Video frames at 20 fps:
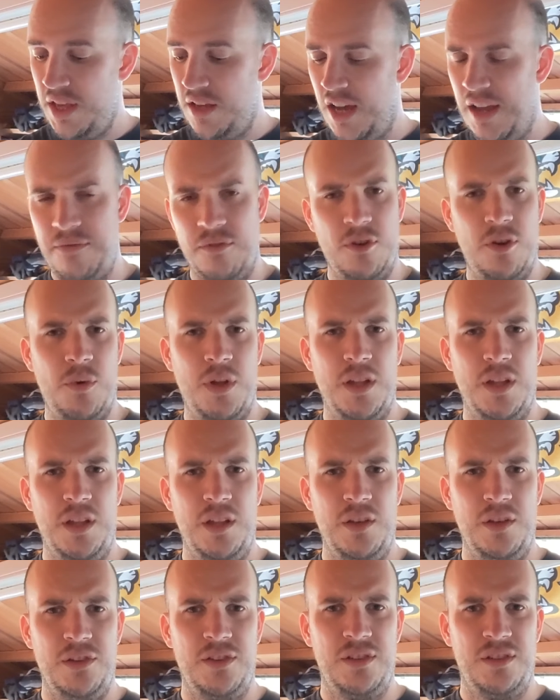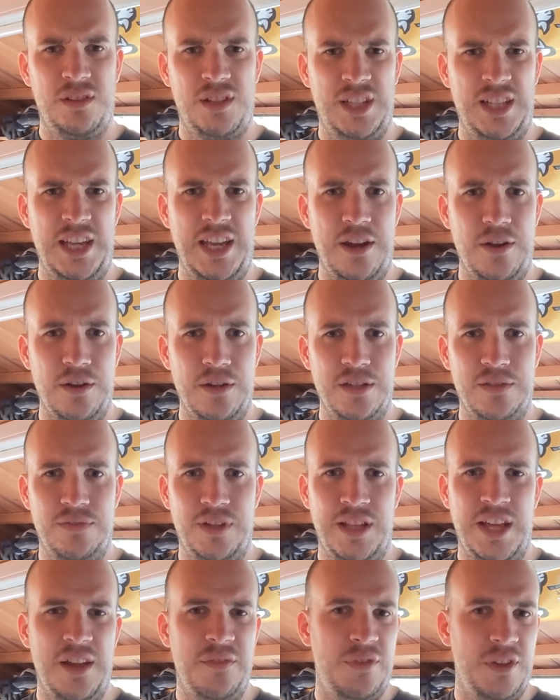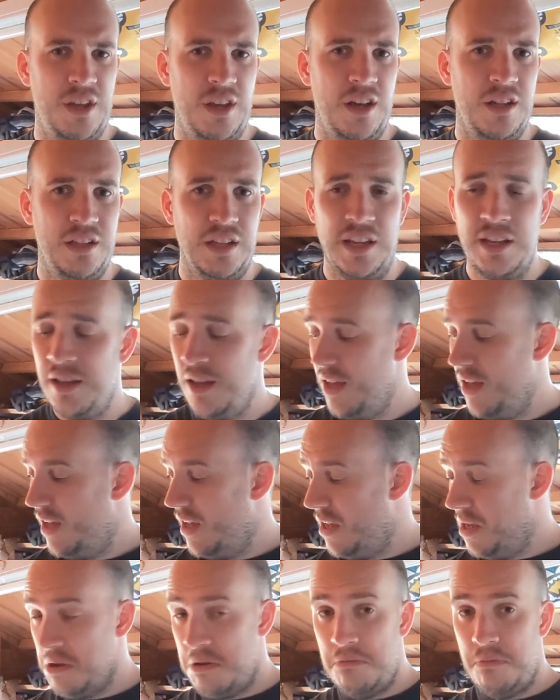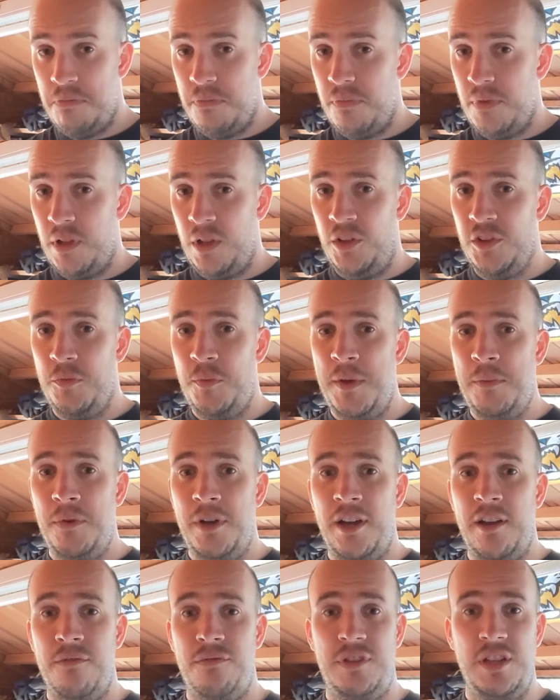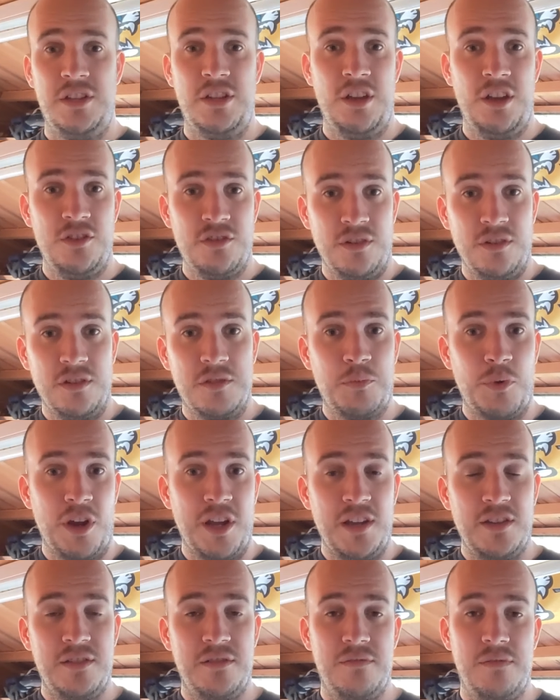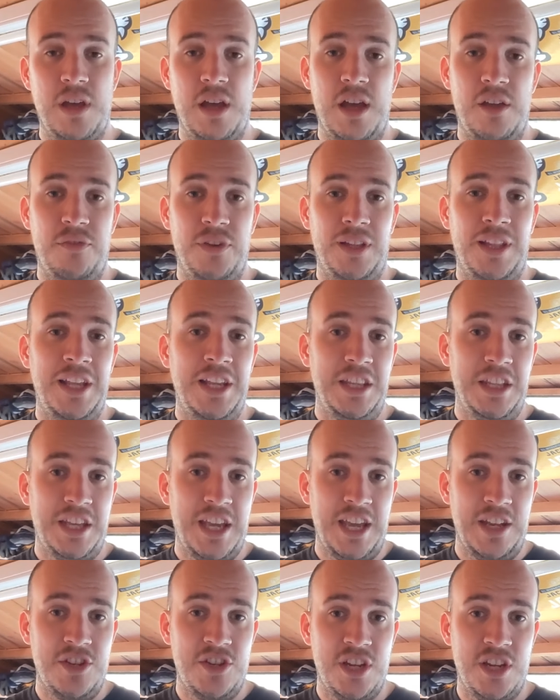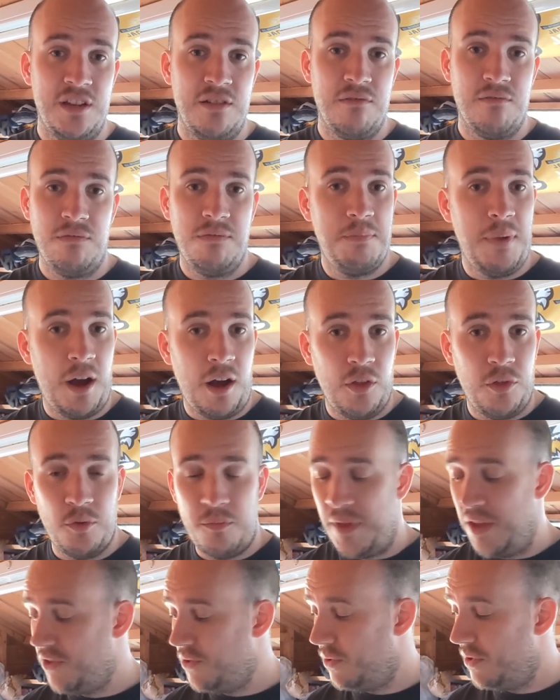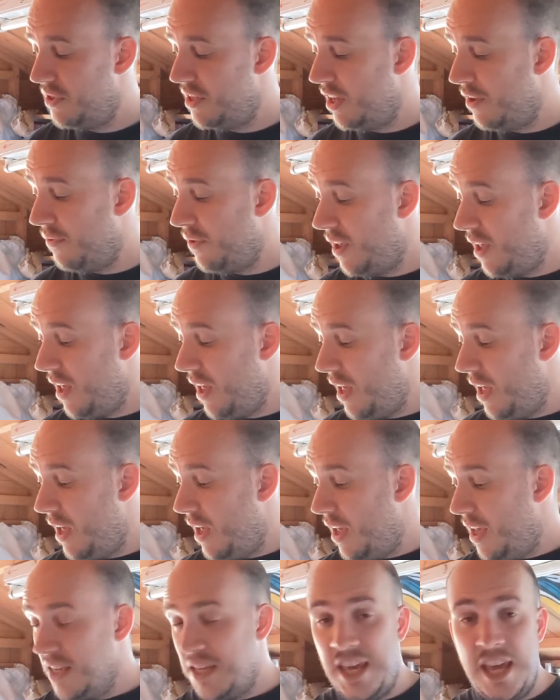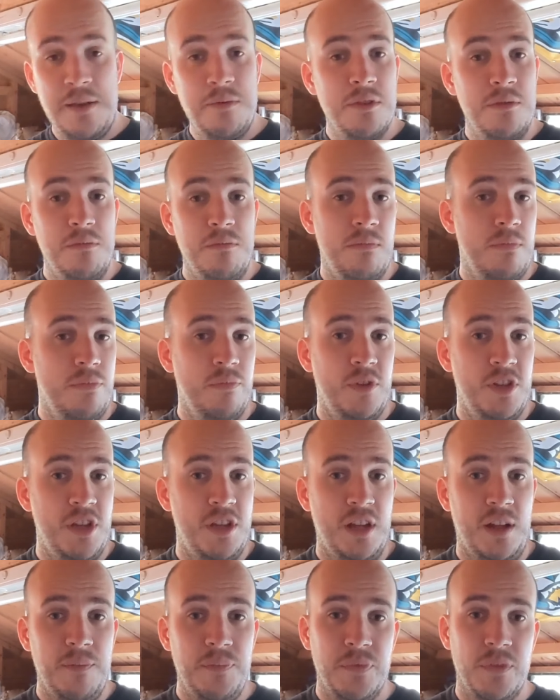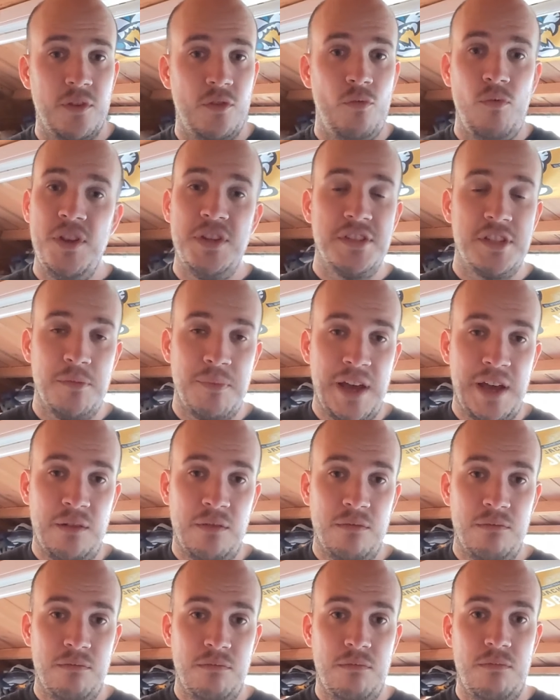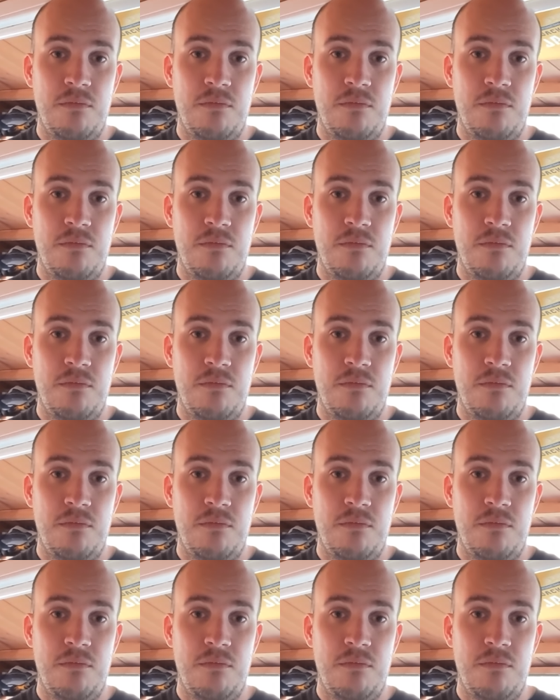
think I haven't got one that looks clear and stuff like that for gardening, lots of people have detergent sprays for cleaning the kitchen, bathroom, that sort of stuff. Keep them when you're done, rinse them out